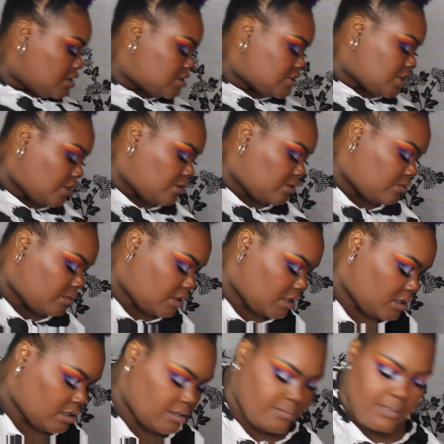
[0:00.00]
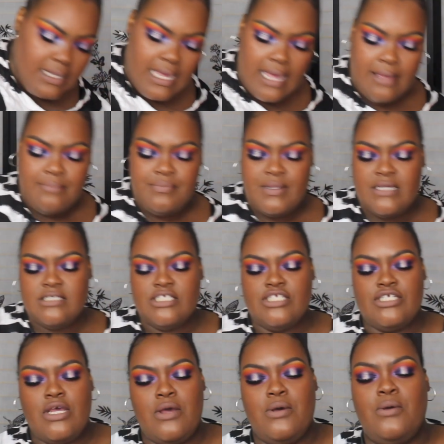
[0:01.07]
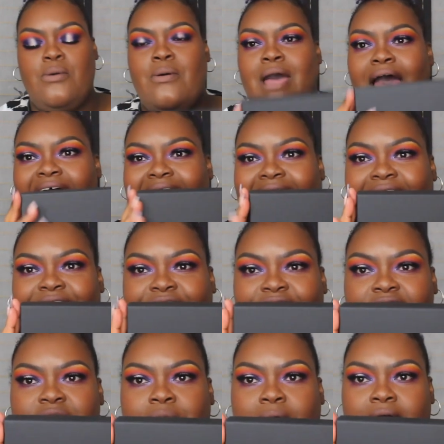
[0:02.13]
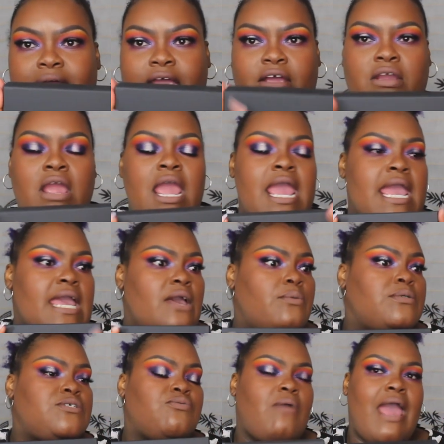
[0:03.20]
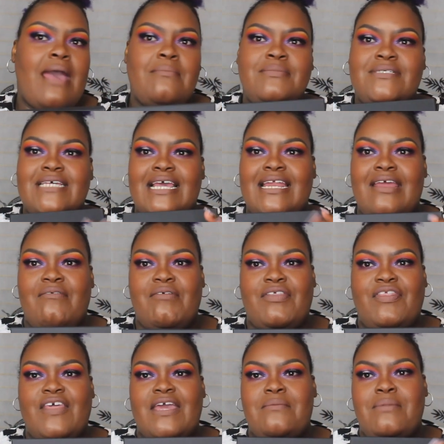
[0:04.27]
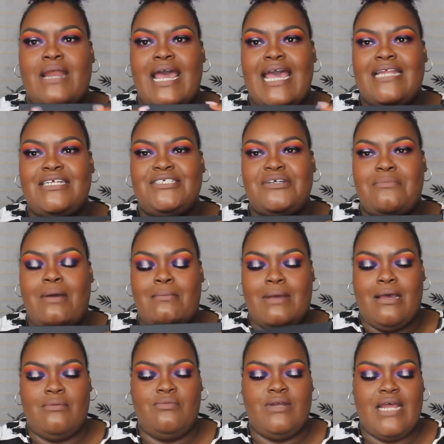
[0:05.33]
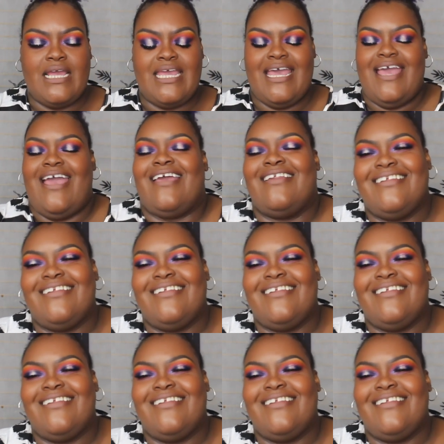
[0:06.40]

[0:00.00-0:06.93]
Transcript: So, uh, yeah. So, I got this right here. It was wrapped and everything, but I had to show my mom what I got.